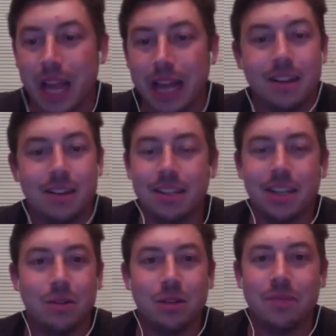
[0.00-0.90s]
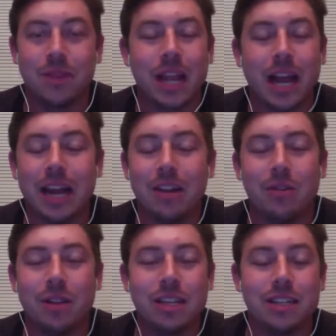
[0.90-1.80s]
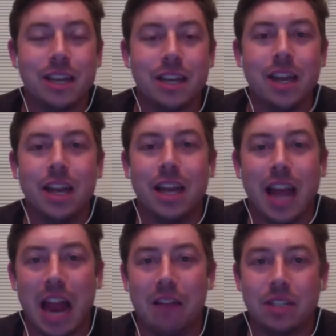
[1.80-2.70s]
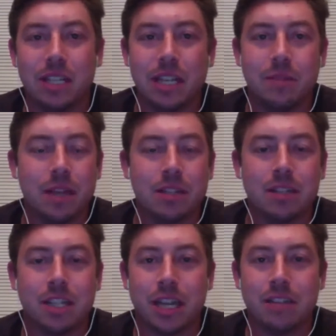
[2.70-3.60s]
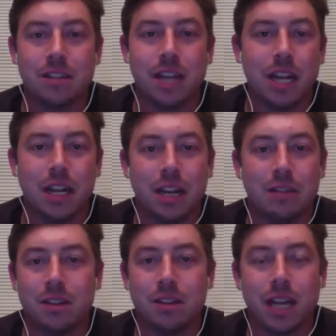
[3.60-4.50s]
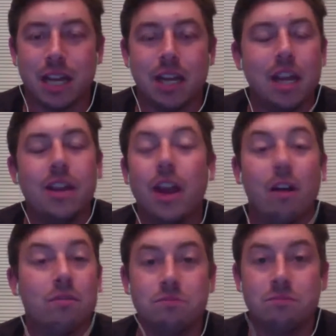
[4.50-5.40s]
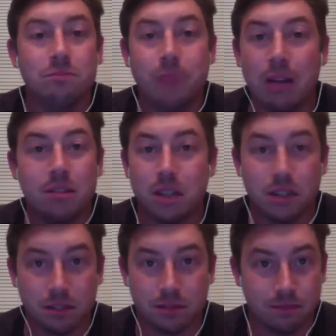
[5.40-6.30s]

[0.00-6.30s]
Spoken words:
And you know what? I know when they say every team has a chance on any given day. No, Palace doesn't.